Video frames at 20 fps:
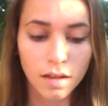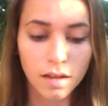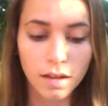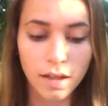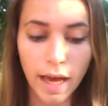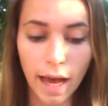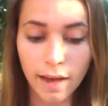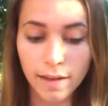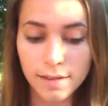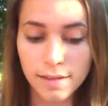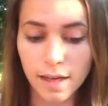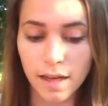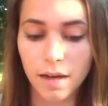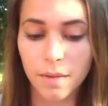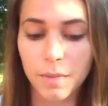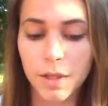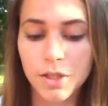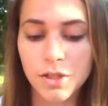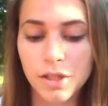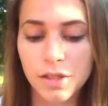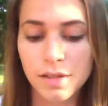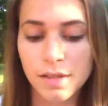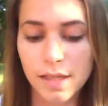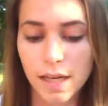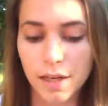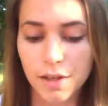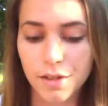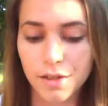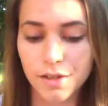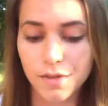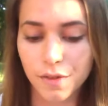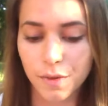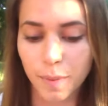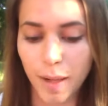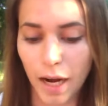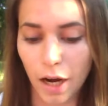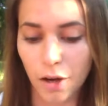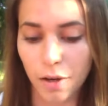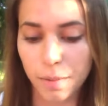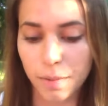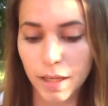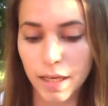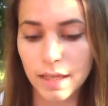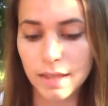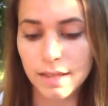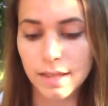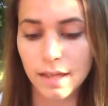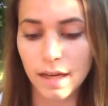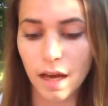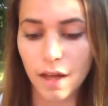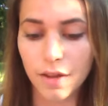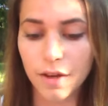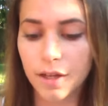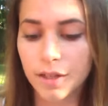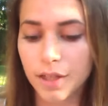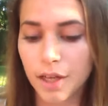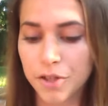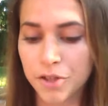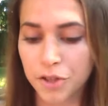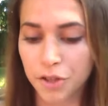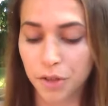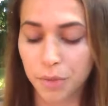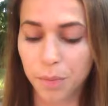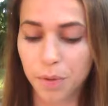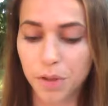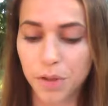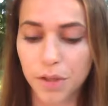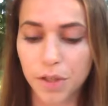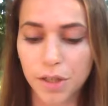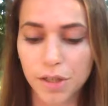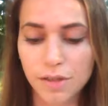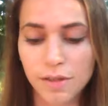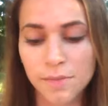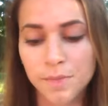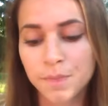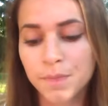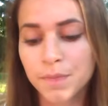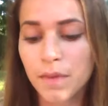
The act set emission standards for power plants and other industrial polluters.